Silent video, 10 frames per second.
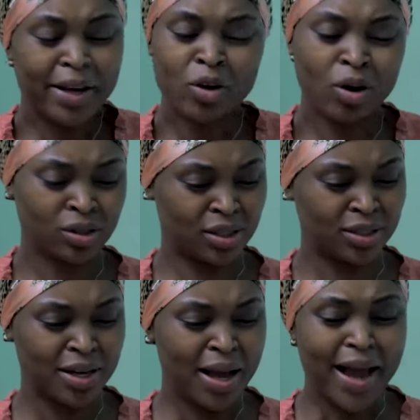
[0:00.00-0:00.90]
My God,
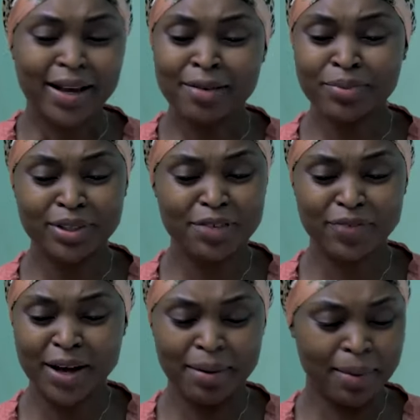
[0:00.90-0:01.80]
I can't
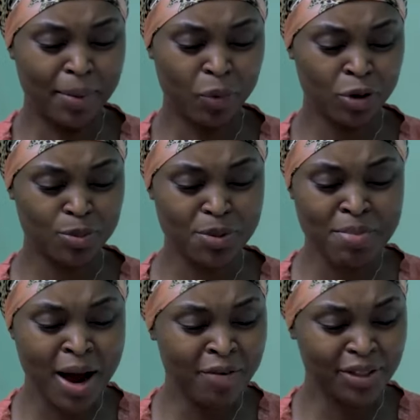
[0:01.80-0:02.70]
believe I'm going to
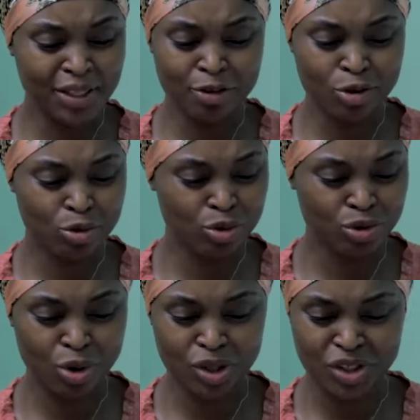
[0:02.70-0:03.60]
be married into
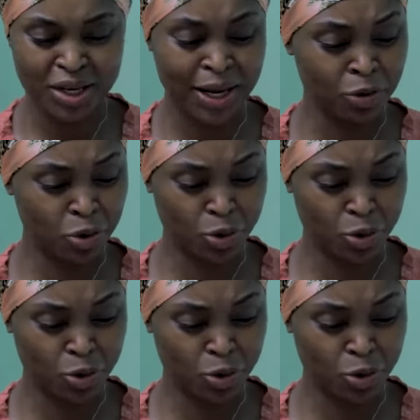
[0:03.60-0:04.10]
such an